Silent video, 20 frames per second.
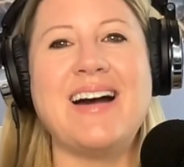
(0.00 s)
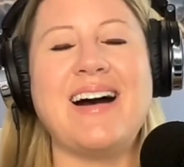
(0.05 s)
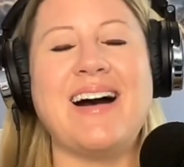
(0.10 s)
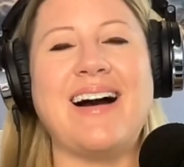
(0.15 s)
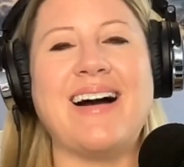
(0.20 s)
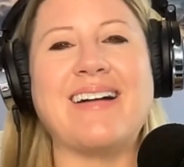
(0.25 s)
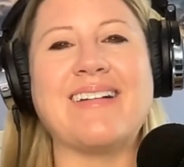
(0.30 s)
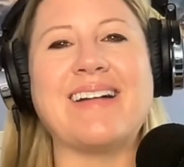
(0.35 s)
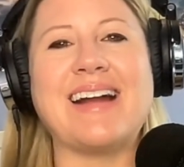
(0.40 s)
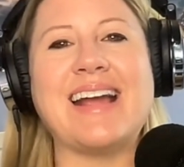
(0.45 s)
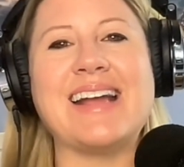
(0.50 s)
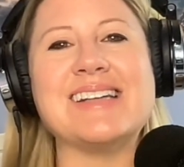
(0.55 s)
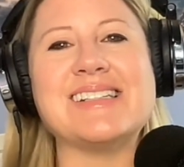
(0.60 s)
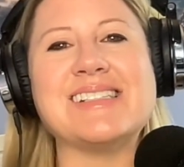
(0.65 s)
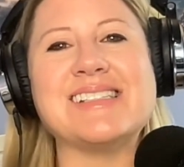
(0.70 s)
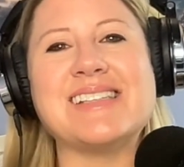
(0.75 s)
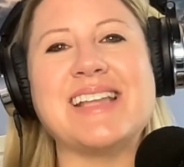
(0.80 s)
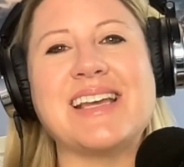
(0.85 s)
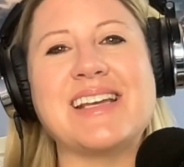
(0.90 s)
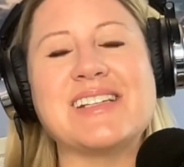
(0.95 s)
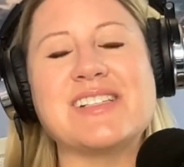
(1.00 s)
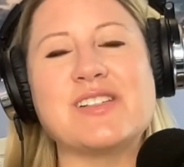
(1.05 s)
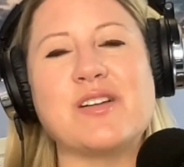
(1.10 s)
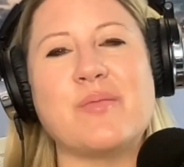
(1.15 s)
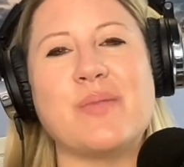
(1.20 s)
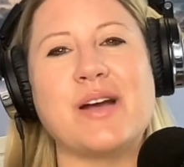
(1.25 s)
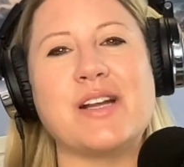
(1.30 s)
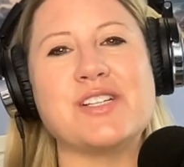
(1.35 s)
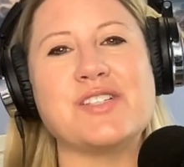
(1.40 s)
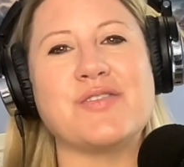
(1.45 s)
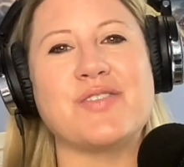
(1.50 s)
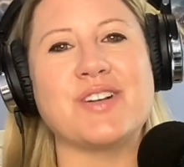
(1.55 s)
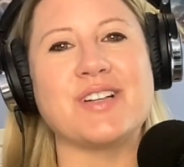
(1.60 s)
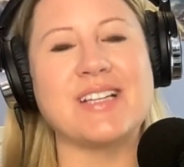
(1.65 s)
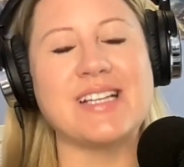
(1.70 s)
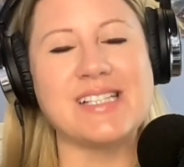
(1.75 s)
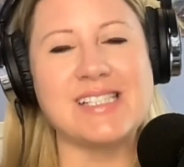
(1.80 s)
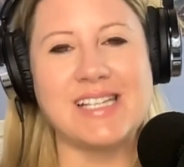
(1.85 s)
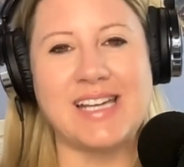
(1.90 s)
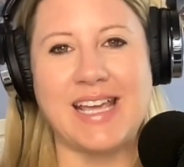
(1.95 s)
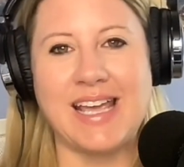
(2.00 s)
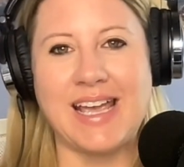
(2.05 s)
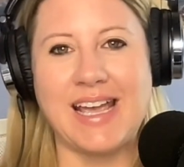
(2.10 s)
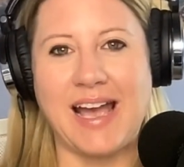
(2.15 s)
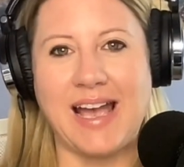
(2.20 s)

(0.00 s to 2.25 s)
All right. Thanks so much for listening.